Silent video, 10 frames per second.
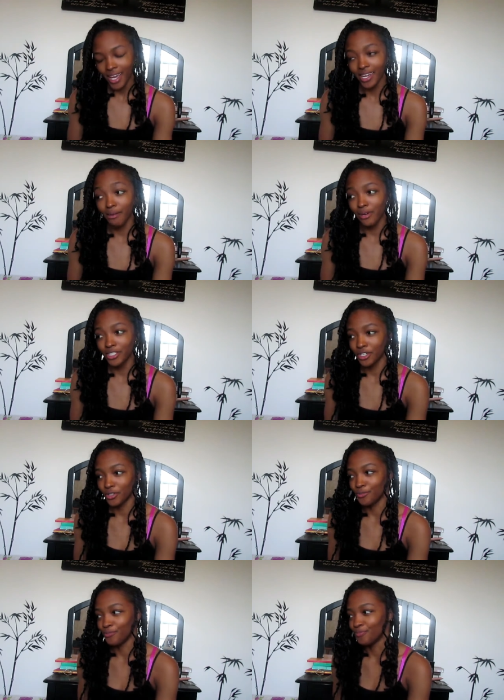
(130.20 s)
number
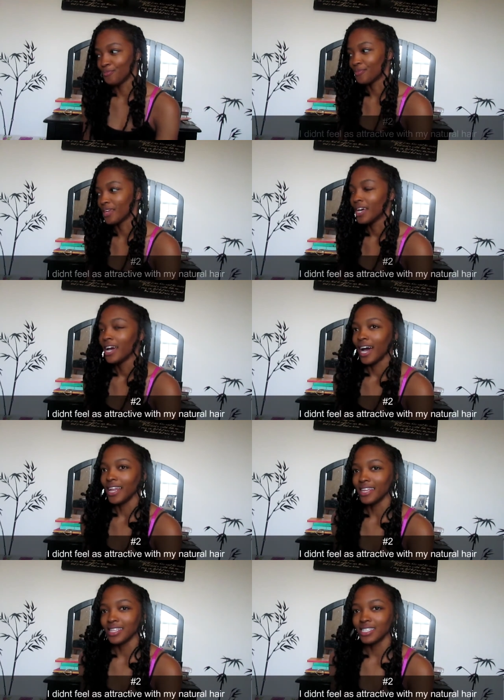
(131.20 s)
2, I
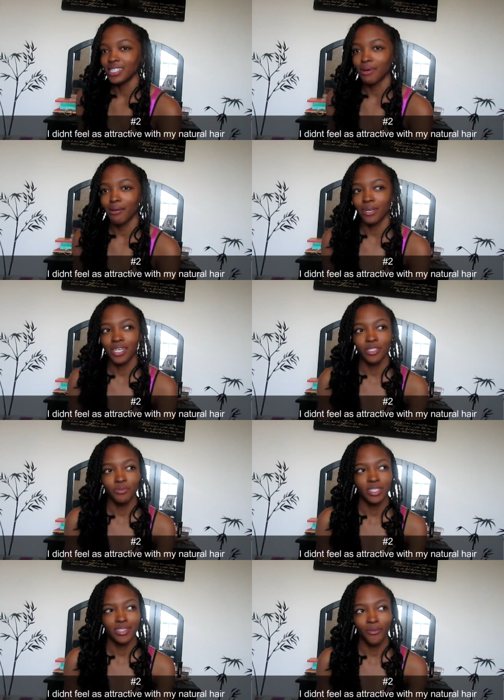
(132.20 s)
think this is my biggest
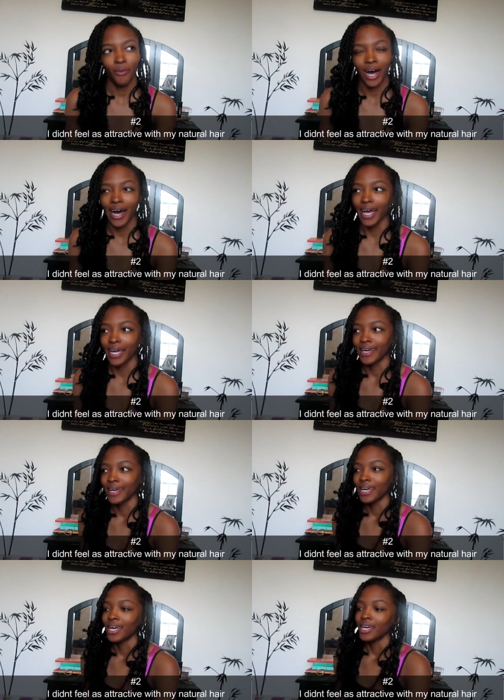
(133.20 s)
reason why
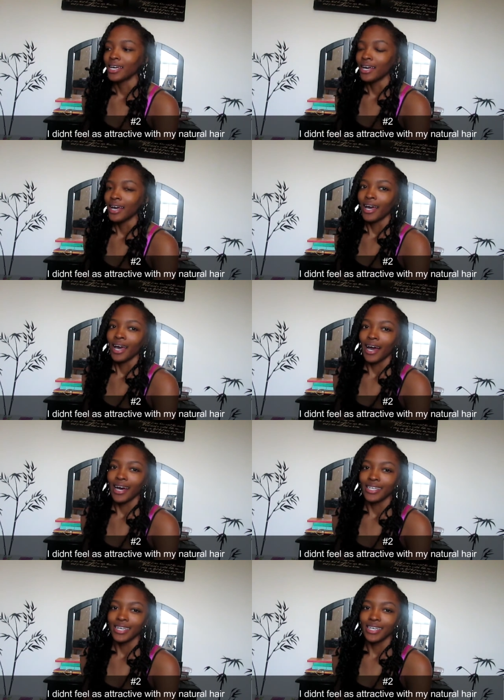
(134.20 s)

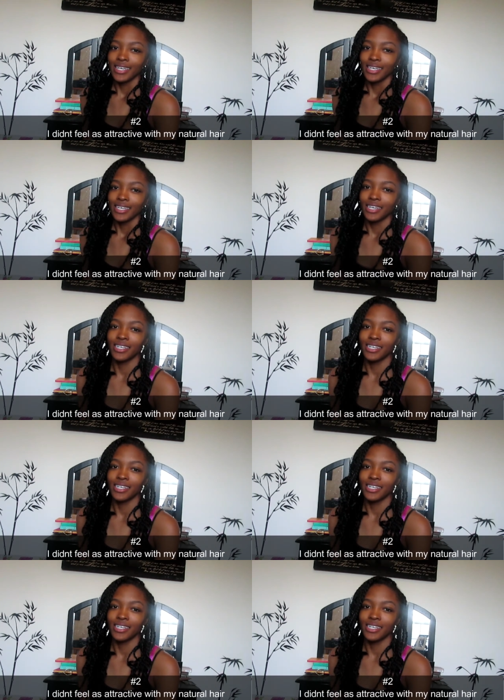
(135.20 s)
I did it.